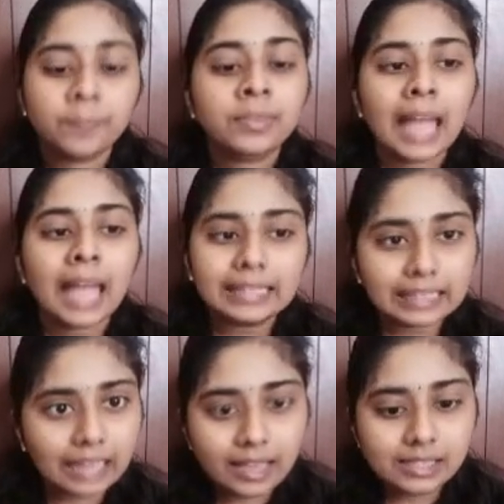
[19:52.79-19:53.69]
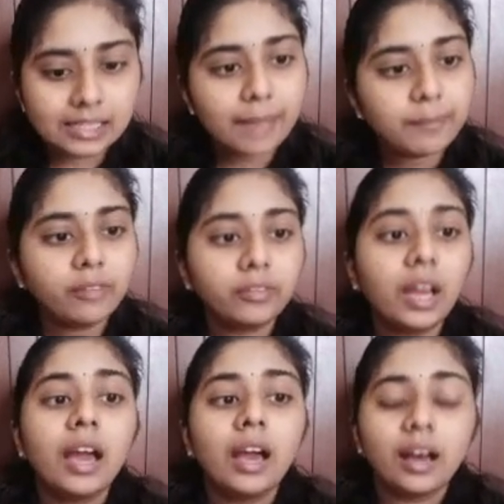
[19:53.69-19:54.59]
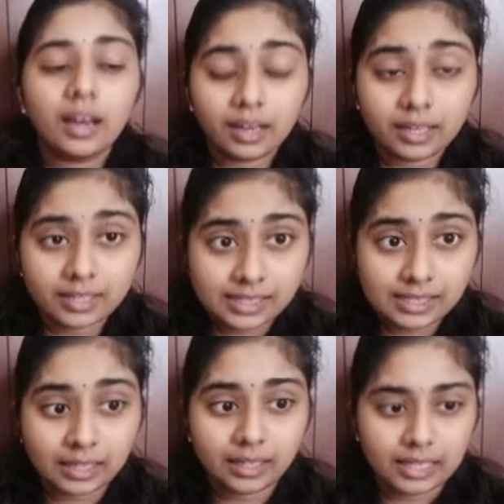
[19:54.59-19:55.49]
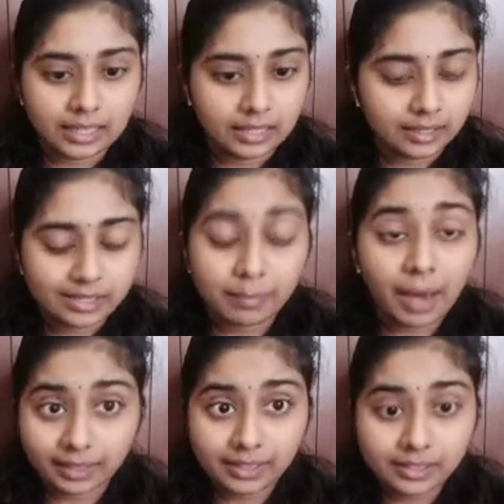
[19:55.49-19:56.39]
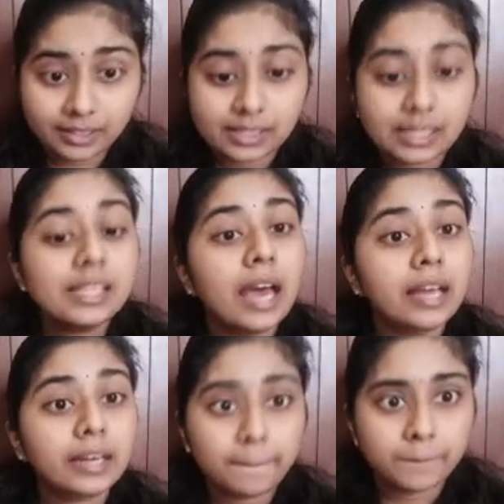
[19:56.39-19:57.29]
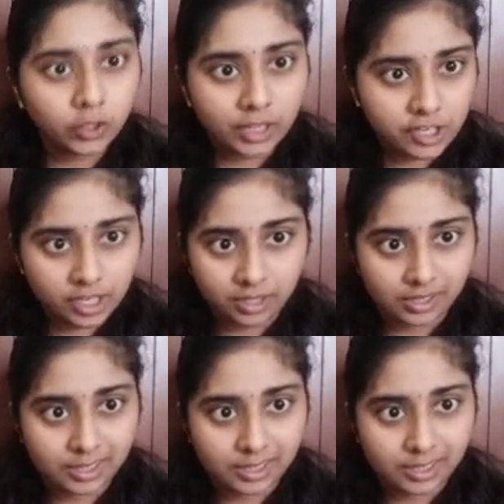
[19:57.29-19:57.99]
And the last type of risk market risk is reputation risk.